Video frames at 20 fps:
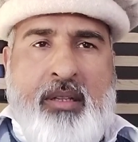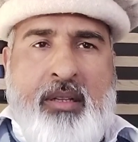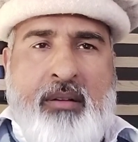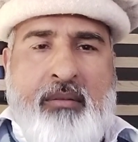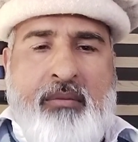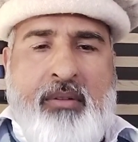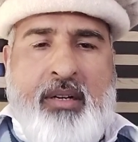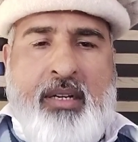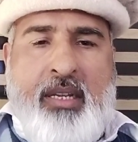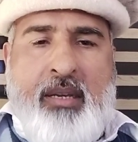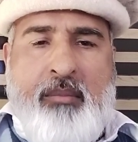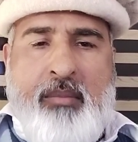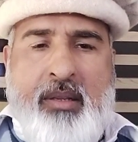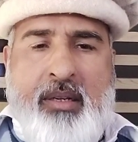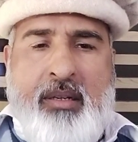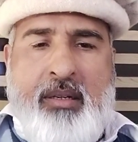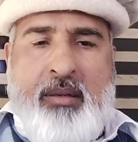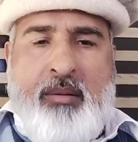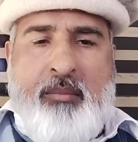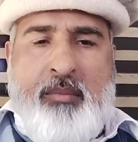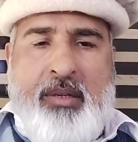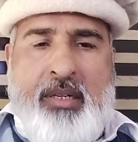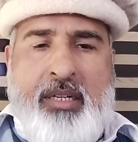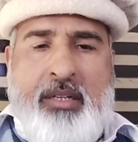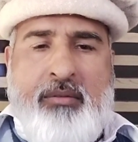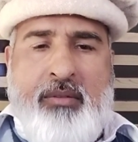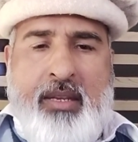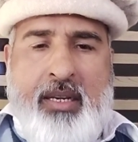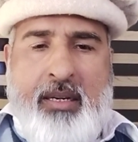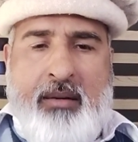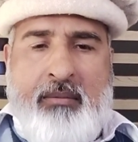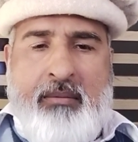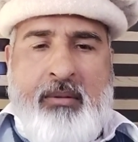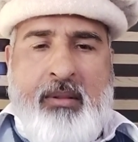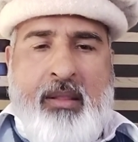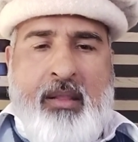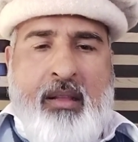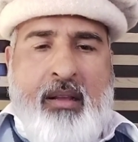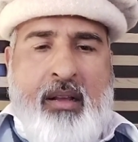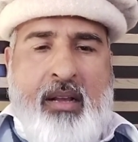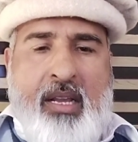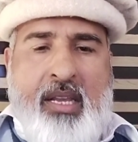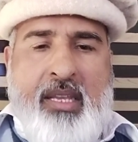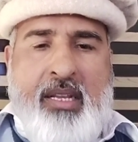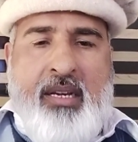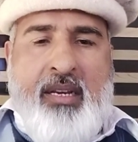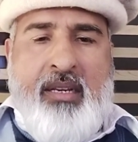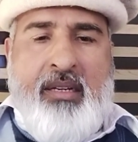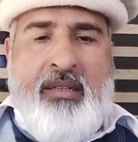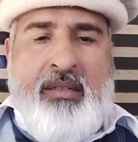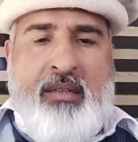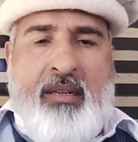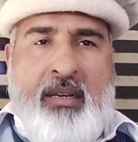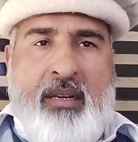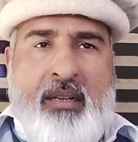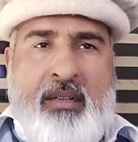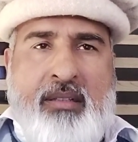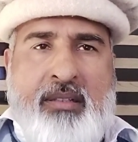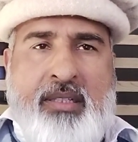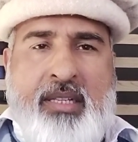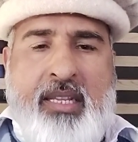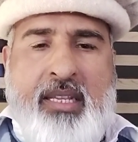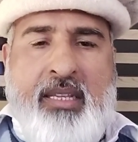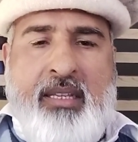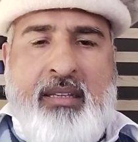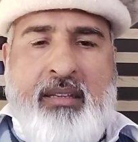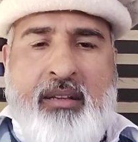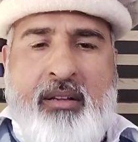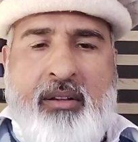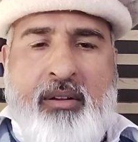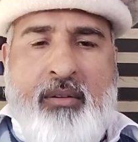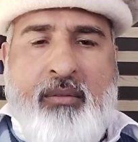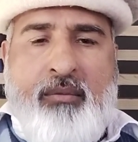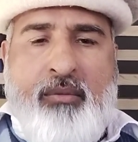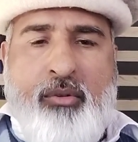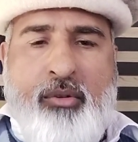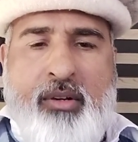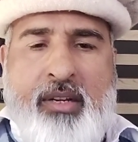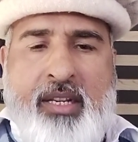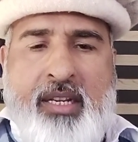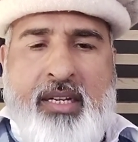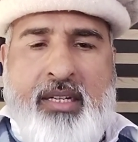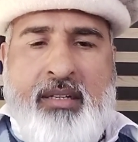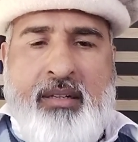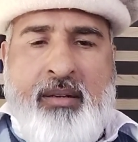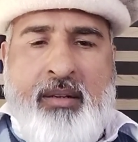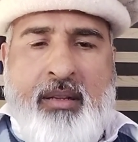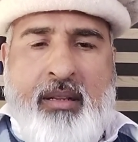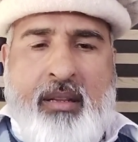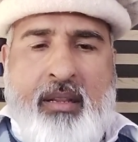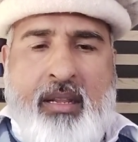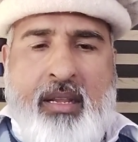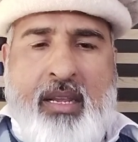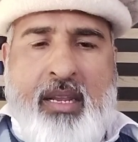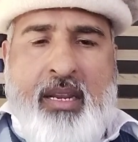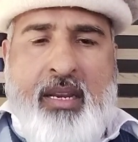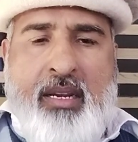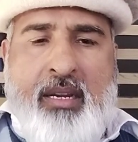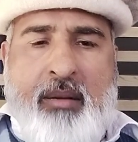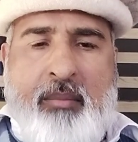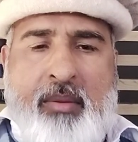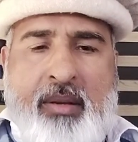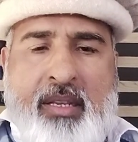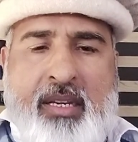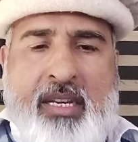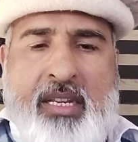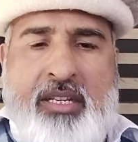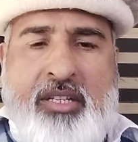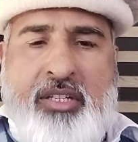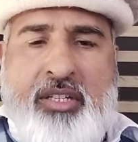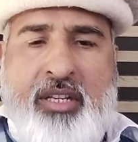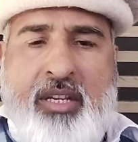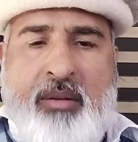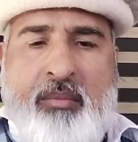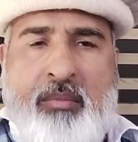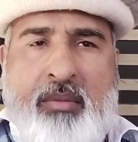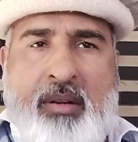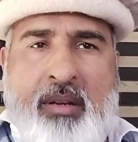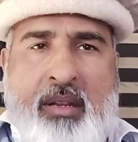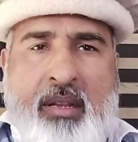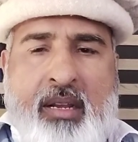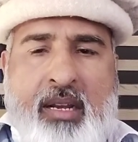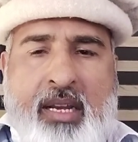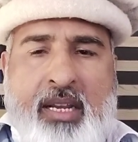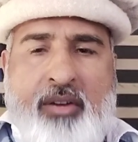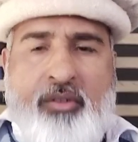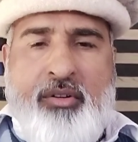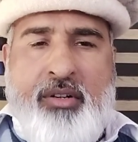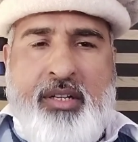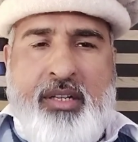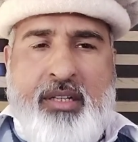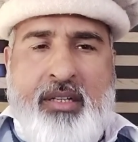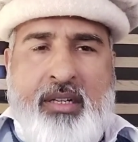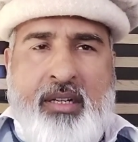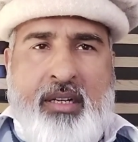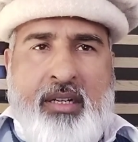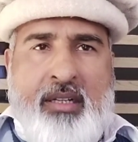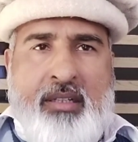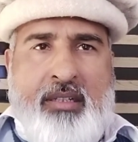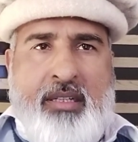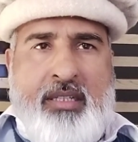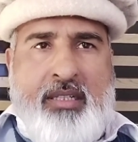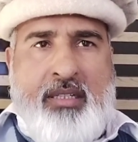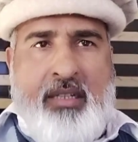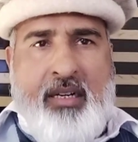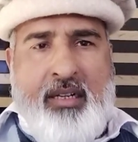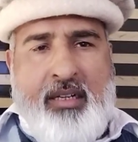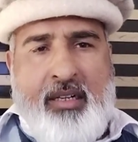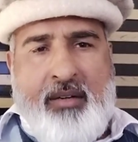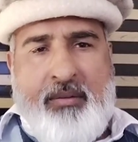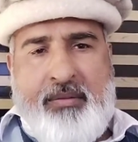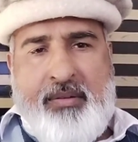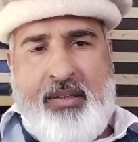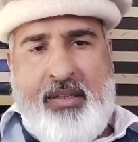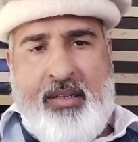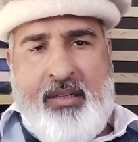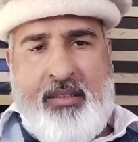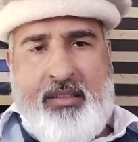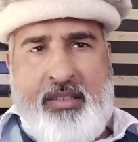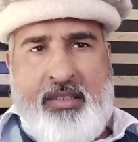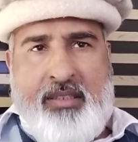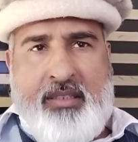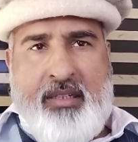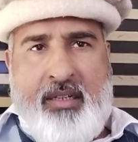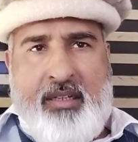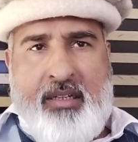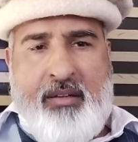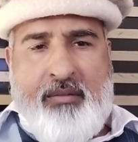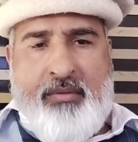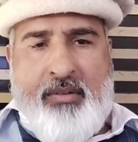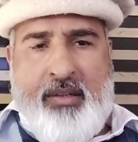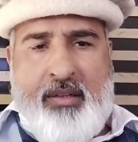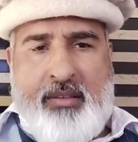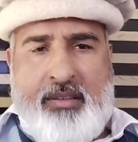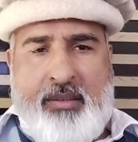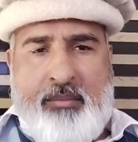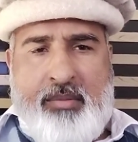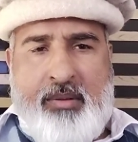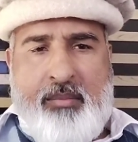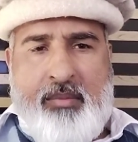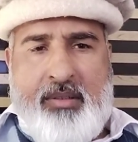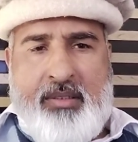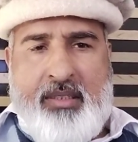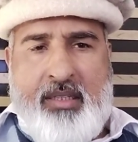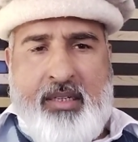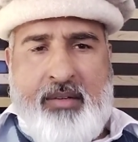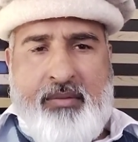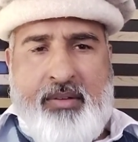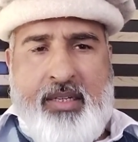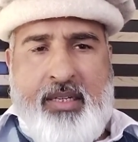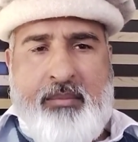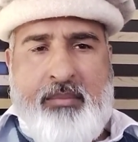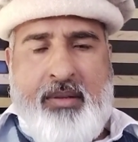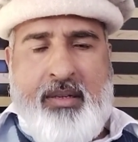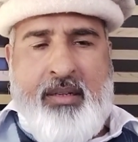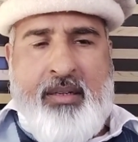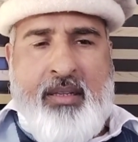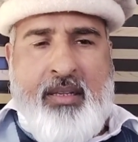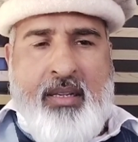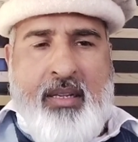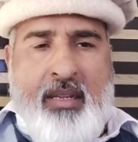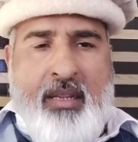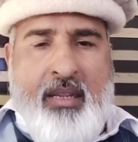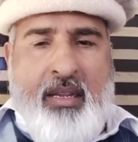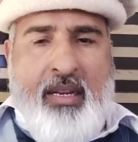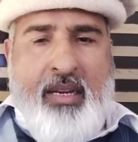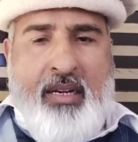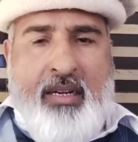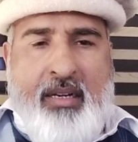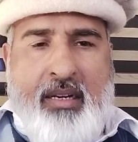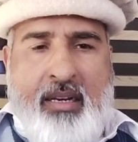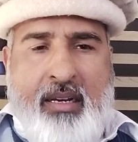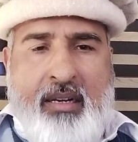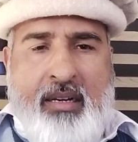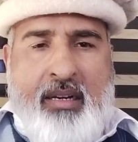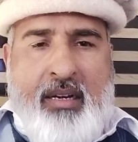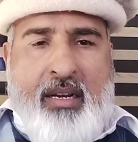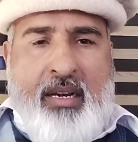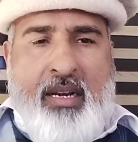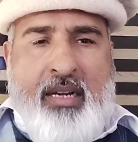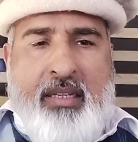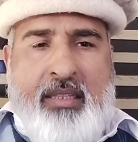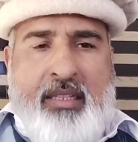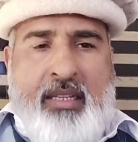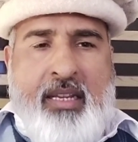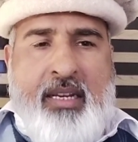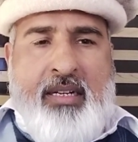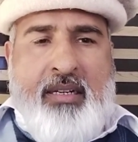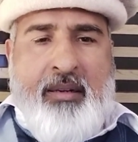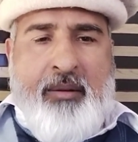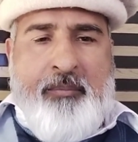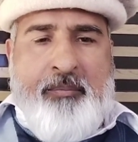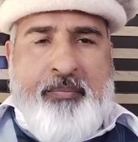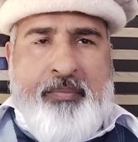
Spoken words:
vitamin B12, iron, zinc, folate, and magnesium, iodine. Just kind of these kind of supplements are available. And at the end,